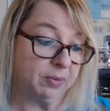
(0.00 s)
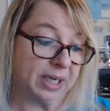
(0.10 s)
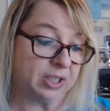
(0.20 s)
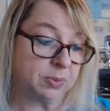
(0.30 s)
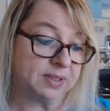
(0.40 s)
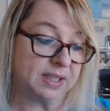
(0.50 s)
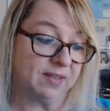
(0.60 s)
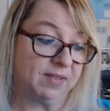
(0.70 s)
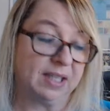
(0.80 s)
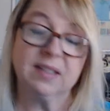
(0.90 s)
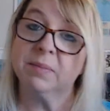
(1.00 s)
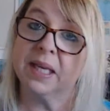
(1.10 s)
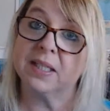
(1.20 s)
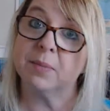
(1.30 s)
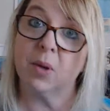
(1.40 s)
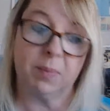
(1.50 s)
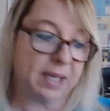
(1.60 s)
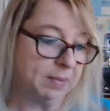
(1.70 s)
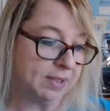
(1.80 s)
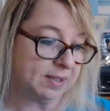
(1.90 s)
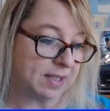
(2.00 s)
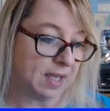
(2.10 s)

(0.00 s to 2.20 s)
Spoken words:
arrangements in advance and make small payments.